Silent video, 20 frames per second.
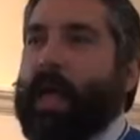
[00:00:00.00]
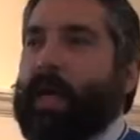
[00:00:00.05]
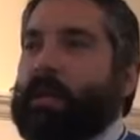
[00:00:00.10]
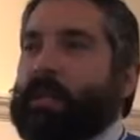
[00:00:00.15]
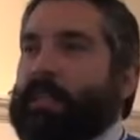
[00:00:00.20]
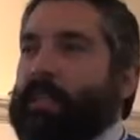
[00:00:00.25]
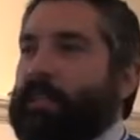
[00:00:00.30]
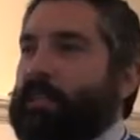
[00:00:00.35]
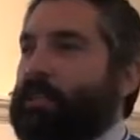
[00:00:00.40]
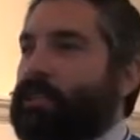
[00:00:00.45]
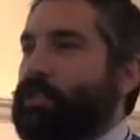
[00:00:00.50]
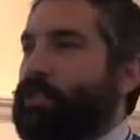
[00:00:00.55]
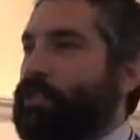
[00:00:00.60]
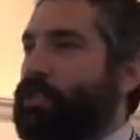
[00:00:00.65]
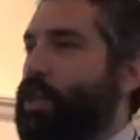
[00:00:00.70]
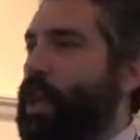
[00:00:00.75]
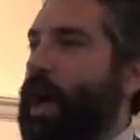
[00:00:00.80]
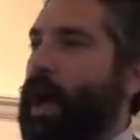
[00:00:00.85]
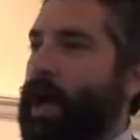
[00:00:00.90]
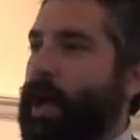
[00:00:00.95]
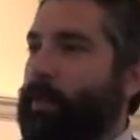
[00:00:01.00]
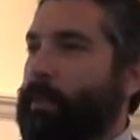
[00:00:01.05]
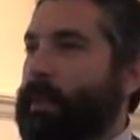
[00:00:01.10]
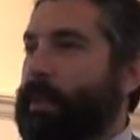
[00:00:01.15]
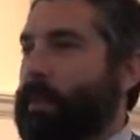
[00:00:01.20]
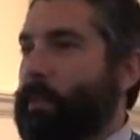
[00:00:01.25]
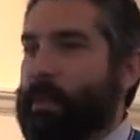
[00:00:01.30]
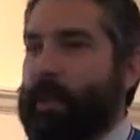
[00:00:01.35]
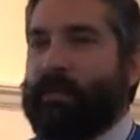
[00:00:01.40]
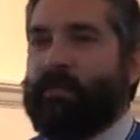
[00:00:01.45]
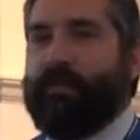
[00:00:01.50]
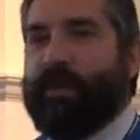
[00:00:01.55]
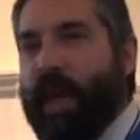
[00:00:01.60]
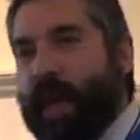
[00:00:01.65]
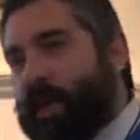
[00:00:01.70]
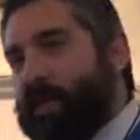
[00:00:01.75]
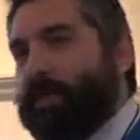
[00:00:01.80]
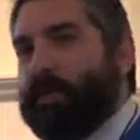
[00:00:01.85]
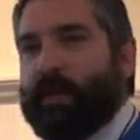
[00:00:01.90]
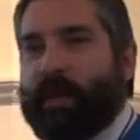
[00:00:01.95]
and his job at the meat
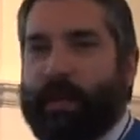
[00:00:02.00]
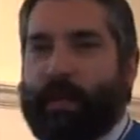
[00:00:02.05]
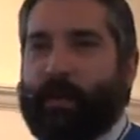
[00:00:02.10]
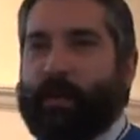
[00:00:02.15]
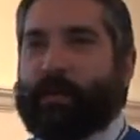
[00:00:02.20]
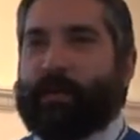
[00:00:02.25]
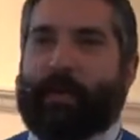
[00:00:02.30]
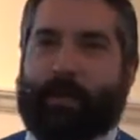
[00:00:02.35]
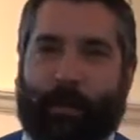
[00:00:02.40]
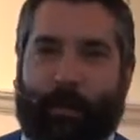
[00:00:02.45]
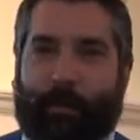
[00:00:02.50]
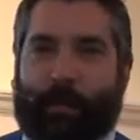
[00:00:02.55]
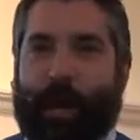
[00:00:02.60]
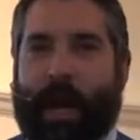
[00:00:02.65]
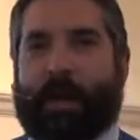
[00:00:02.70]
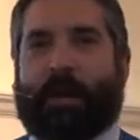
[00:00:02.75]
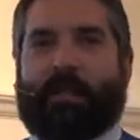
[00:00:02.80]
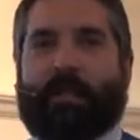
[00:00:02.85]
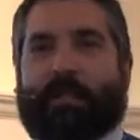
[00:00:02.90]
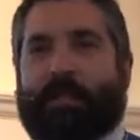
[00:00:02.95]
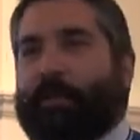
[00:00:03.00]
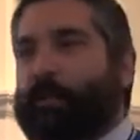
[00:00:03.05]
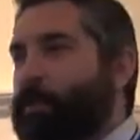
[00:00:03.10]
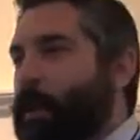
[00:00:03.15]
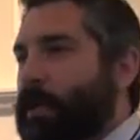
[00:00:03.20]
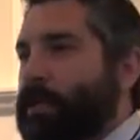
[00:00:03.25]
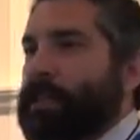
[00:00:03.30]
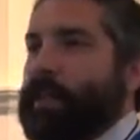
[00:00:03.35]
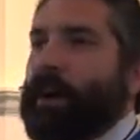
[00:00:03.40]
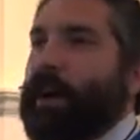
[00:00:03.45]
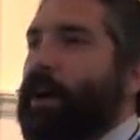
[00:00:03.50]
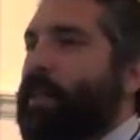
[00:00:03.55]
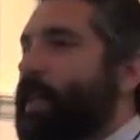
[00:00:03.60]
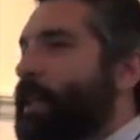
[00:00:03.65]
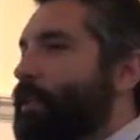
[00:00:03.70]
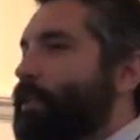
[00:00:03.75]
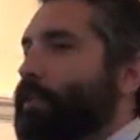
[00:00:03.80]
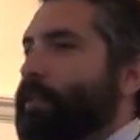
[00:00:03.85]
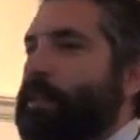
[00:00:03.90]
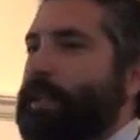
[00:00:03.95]
factory to practice his punching, all
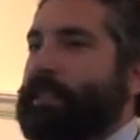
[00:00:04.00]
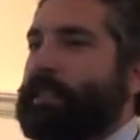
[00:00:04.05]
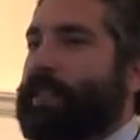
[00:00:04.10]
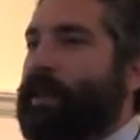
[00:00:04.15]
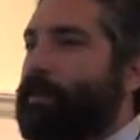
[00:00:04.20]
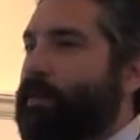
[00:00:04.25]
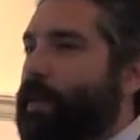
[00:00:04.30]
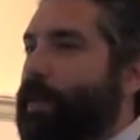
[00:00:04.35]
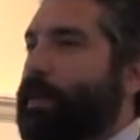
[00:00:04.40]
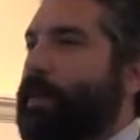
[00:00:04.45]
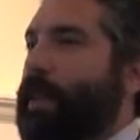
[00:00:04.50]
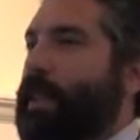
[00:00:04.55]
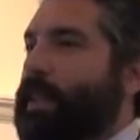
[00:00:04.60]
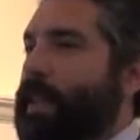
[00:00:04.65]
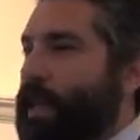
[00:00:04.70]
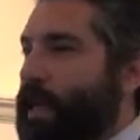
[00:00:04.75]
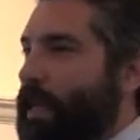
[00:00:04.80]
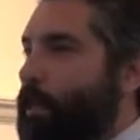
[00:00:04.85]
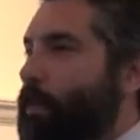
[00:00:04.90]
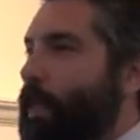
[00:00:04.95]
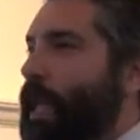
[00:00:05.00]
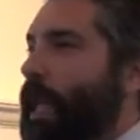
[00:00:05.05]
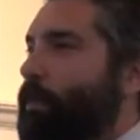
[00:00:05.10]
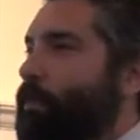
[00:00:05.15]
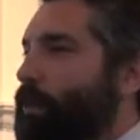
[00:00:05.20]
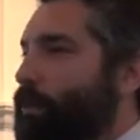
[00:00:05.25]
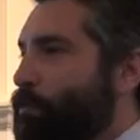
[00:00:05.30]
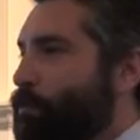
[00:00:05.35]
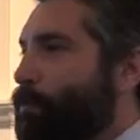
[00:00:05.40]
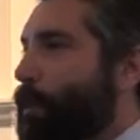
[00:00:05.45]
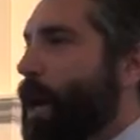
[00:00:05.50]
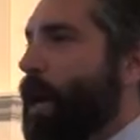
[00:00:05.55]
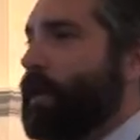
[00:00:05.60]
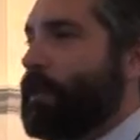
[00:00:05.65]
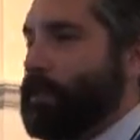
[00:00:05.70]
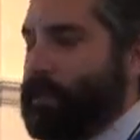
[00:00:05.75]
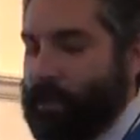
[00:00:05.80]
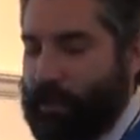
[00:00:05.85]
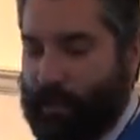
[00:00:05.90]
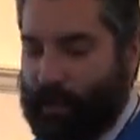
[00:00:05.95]
that sort of stuff, and then he became this
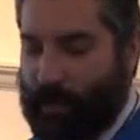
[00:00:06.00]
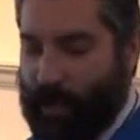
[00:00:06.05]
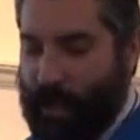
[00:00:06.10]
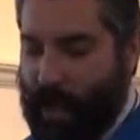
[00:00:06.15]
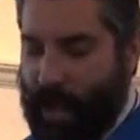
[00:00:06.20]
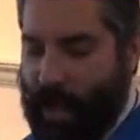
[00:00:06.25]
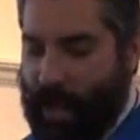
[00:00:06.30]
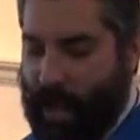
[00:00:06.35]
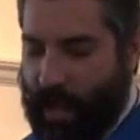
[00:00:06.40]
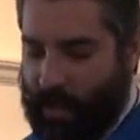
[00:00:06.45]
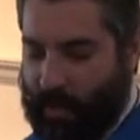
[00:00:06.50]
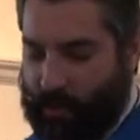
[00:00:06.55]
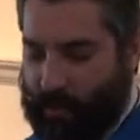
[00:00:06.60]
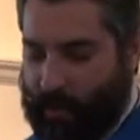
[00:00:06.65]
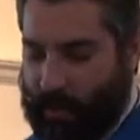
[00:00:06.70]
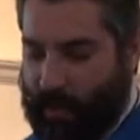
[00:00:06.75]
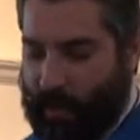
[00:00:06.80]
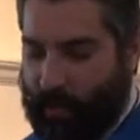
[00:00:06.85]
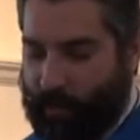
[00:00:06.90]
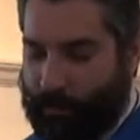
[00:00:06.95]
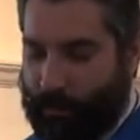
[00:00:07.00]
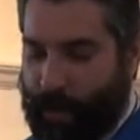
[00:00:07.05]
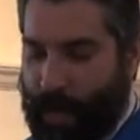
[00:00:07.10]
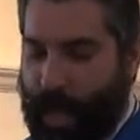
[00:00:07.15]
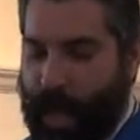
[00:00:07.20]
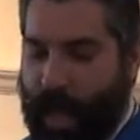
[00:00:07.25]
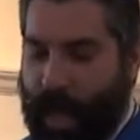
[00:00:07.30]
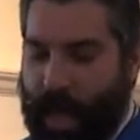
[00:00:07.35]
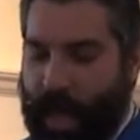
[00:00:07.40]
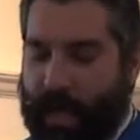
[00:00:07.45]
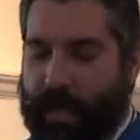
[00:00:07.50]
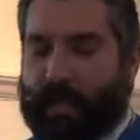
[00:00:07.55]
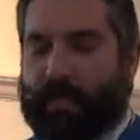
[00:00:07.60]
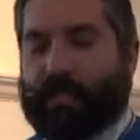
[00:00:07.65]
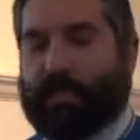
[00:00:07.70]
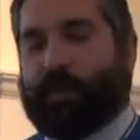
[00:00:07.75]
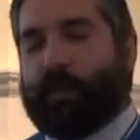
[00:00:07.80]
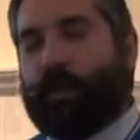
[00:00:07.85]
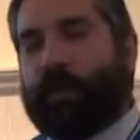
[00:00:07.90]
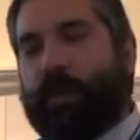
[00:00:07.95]
boxer. And
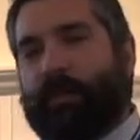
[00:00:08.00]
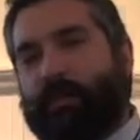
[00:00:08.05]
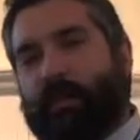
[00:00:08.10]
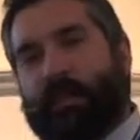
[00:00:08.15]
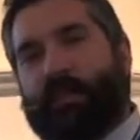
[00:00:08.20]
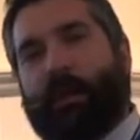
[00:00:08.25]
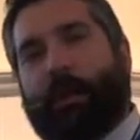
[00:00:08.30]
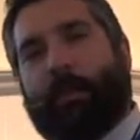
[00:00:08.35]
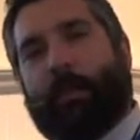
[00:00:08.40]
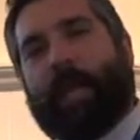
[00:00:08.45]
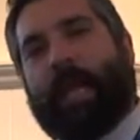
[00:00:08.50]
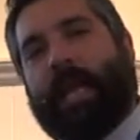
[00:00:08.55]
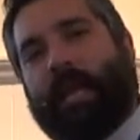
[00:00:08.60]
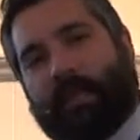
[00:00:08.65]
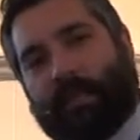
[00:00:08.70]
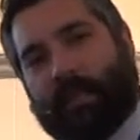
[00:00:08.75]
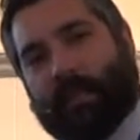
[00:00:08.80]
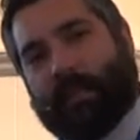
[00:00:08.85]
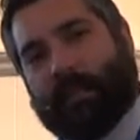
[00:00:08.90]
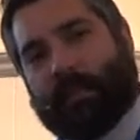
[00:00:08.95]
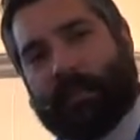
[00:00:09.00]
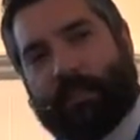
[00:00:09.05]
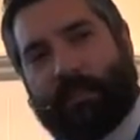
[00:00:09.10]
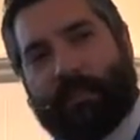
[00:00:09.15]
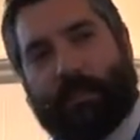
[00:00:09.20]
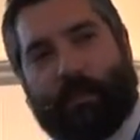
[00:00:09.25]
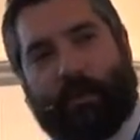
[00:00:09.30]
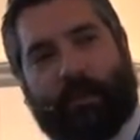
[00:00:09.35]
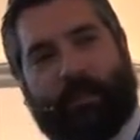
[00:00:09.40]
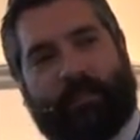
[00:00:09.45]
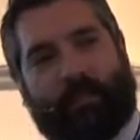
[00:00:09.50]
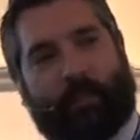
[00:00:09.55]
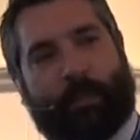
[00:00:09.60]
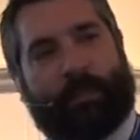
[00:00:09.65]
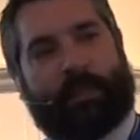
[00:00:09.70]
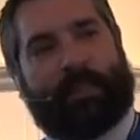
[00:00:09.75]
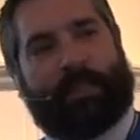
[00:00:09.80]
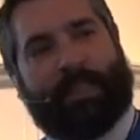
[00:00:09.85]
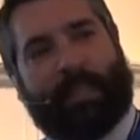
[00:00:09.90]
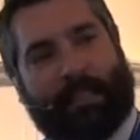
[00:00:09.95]
it's a story of determination, it's a story of
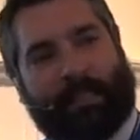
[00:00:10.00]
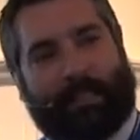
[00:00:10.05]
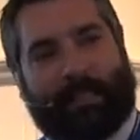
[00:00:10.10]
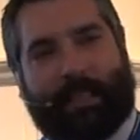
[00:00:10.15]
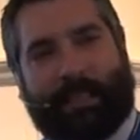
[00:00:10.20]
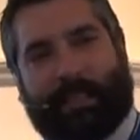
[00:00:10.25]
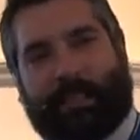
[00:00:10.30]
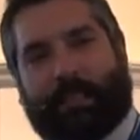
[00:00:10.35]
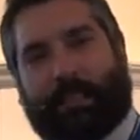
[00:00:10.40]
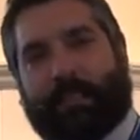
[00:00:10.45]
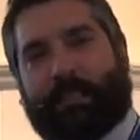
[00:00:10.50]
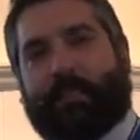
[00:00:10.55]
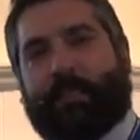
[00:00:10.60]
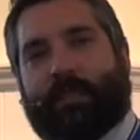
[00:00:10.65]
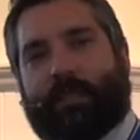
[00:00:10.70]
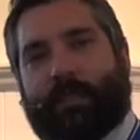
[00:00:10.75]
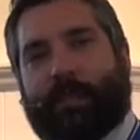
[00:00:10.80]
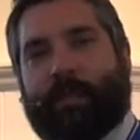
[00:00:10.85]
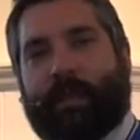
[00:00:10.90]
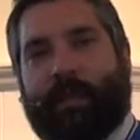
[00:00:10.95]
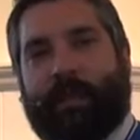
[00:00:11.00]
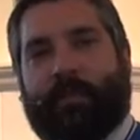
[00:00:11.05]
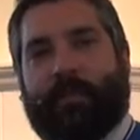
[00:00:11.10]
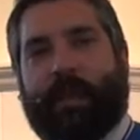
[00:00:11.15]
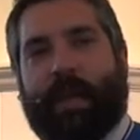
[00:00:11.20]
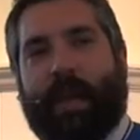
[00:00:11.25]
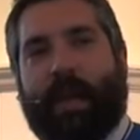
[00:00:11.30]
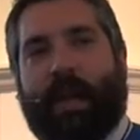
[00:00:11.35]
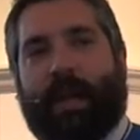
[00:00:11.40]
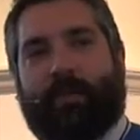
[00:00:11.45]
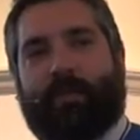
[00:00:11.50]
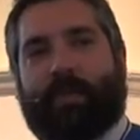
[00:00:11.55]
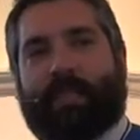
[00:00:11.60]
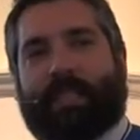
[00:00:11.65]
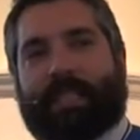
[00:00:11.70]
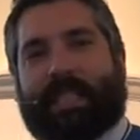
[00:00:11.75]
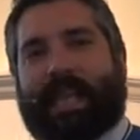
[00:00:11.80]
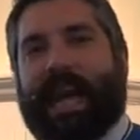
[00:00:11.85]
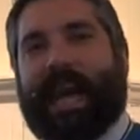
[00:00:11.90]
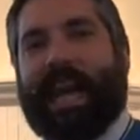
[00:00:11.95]
persistence, it's a story of
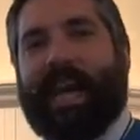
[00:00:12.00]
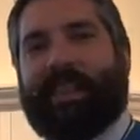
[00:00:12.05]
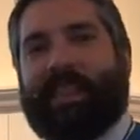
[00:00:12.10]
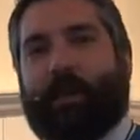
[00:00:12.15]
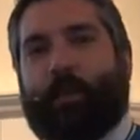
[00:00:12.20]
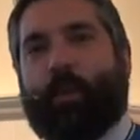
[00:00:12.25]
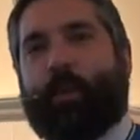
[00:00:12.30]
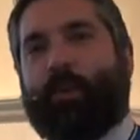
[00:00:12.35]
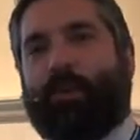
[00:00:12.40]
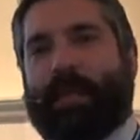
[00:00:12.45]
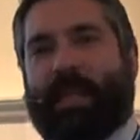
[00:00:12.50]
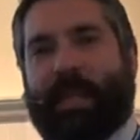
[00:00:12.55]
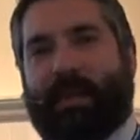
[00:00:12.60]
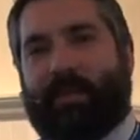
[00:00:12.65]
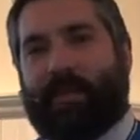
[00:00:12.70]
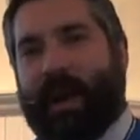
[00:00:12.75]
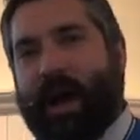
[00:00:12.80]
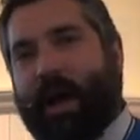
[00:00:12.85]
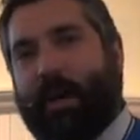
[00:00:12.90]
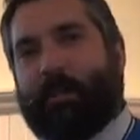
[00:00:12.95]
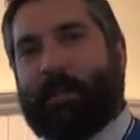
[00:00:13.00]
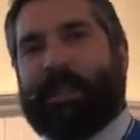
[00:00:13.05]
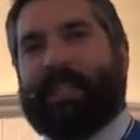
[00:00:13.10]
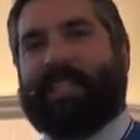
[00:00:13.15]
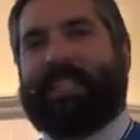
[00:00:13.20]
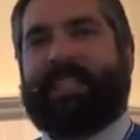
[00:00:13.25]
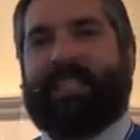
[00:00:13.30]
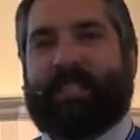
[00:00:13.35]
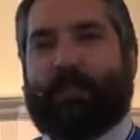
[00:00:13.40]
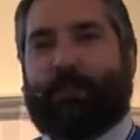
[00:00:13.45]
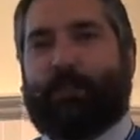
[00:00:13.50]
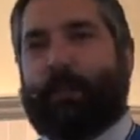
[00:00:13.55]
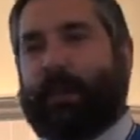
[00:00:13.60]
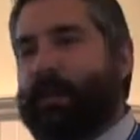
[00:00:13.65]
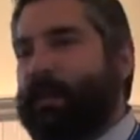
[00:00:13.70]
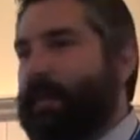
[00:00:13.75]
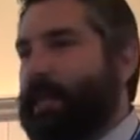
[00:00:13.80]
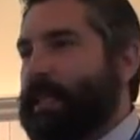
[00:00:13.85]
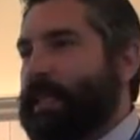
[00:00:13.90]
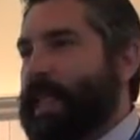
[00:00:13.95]
this guy that won't give up and the
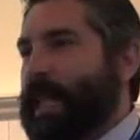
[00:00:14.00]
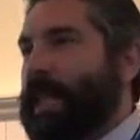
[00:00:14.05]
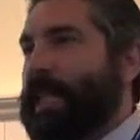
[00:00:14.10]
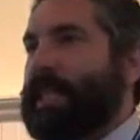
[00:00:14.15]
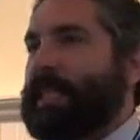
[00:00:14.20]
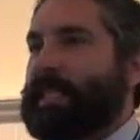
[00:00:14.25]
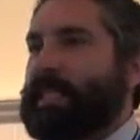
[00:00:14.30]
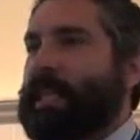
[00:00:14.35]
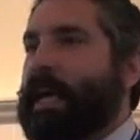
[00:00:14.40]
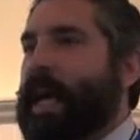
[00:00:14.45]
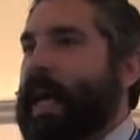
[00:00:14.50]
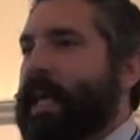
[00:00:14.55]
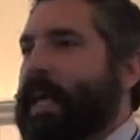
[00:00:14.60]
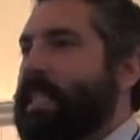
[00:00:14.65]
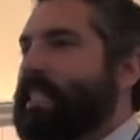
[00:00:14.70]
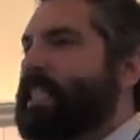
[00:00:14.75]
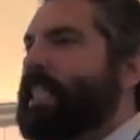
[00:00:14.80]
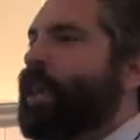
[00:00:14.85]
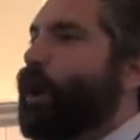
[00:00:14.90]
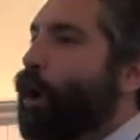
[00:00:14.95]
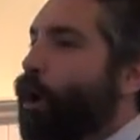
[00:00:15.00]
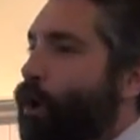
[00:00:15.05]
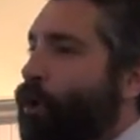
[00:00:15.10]
spirit that he's got. He's